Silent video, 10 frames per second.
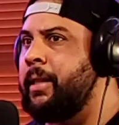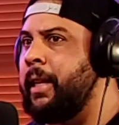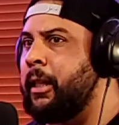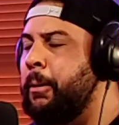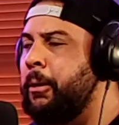
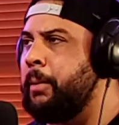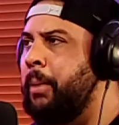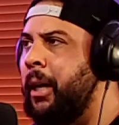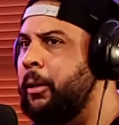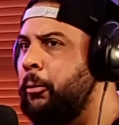exposing
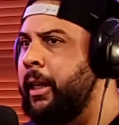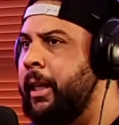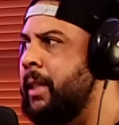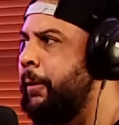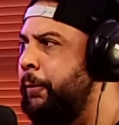boxing when he
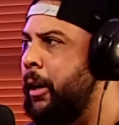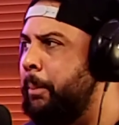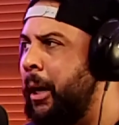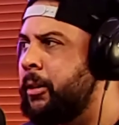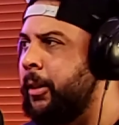hasn't fought a
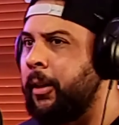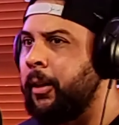boxer.